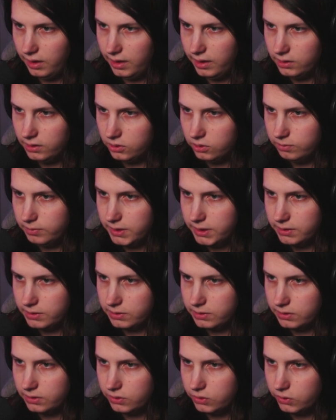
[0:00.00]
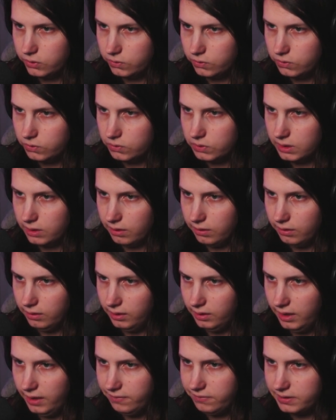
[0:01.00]
L means to choose the
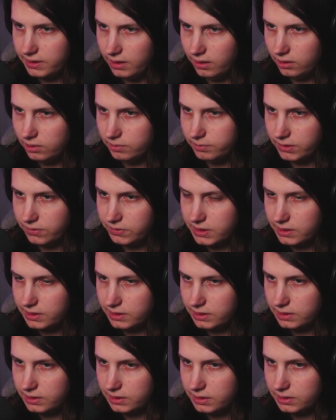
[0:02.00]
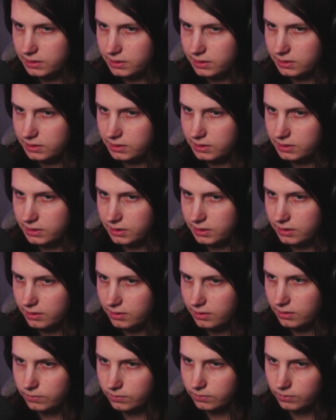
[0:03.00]
left element of CCC, ZZZ.
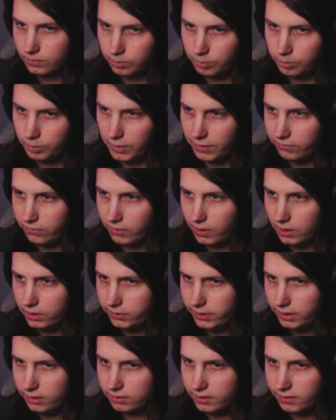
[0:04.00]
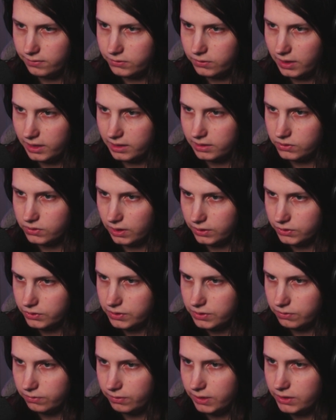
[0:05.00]
By following the left-right
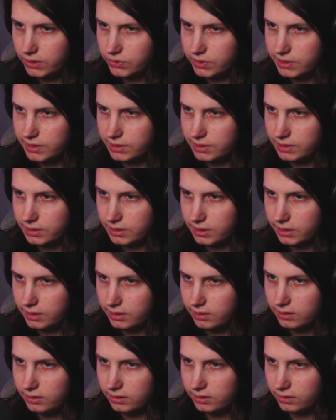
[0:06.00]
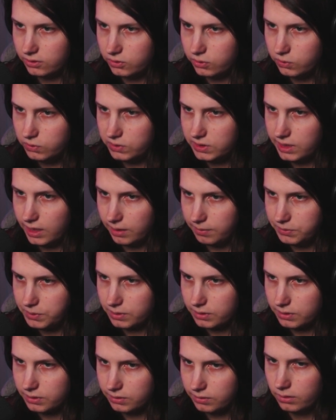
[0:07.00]
instructions, you reach ZZZ in 2
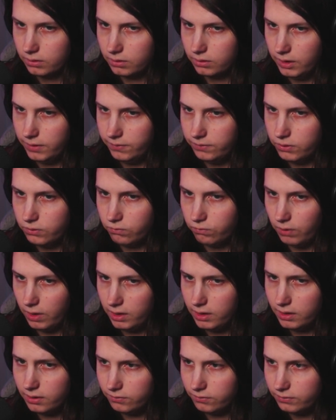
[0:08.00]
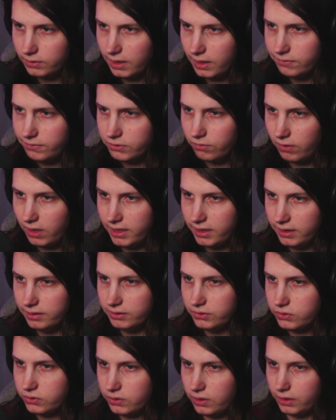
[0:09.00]
steps. If you run out of left-right
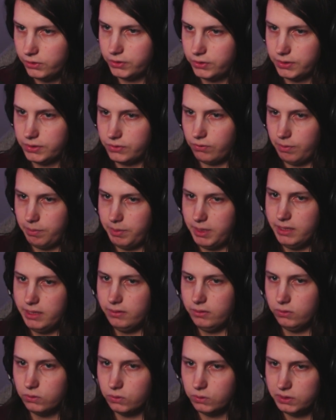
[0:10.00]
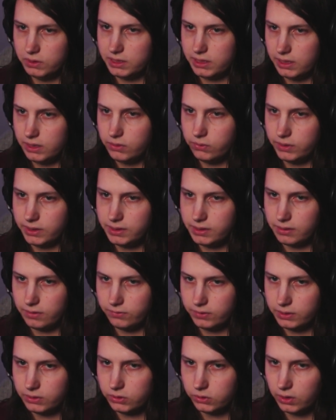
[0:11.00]
instructions, repeat the whole sequence of
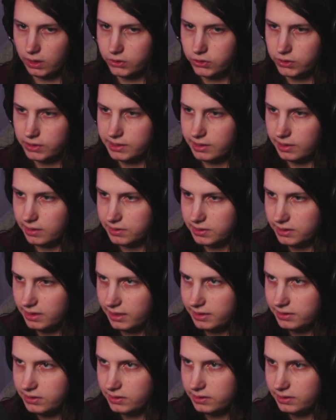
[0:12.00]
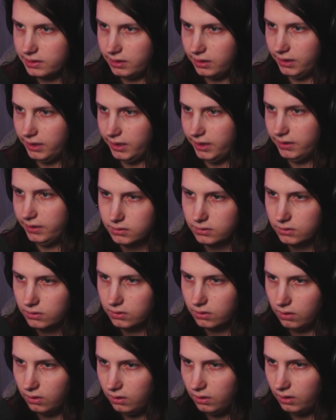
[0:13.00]
instructions as necessary.
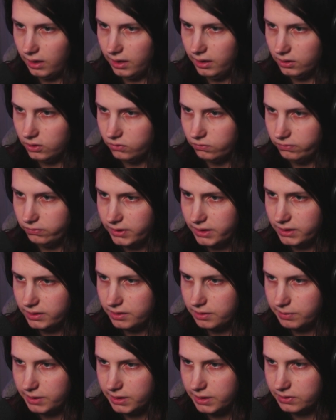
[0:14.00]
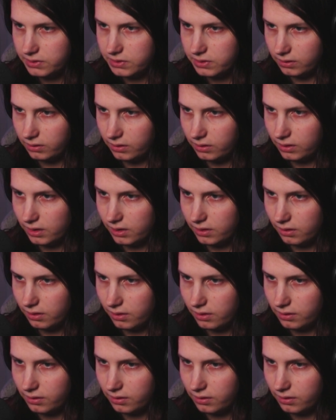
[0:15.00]
RL really means RL.